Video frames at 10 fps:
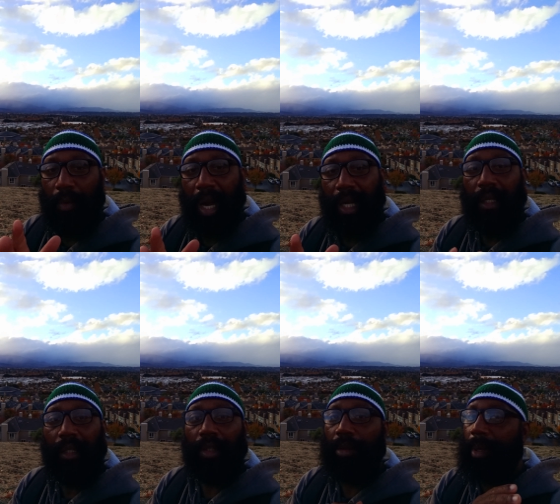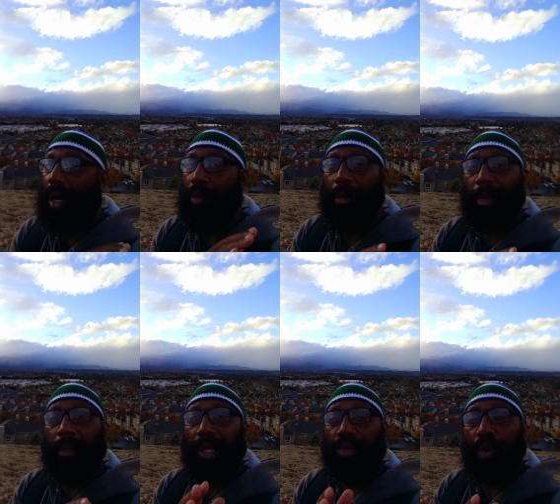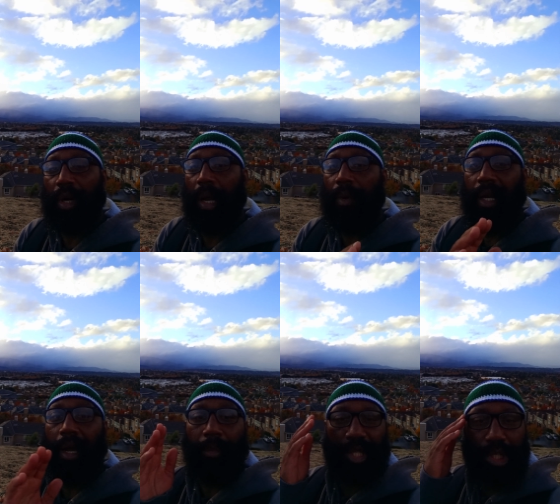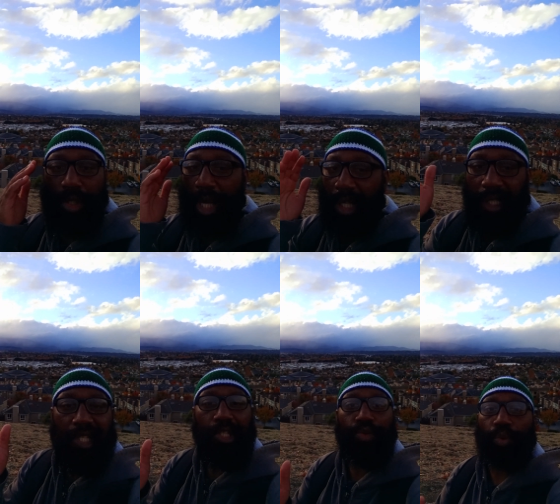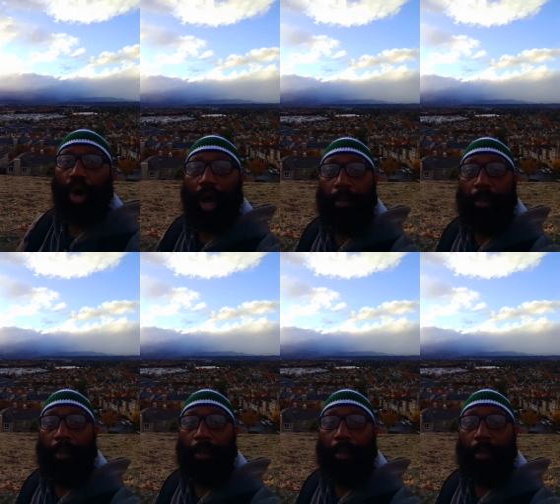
raining a little bit. I don't want to bring my sword out right now, but just, this is raw.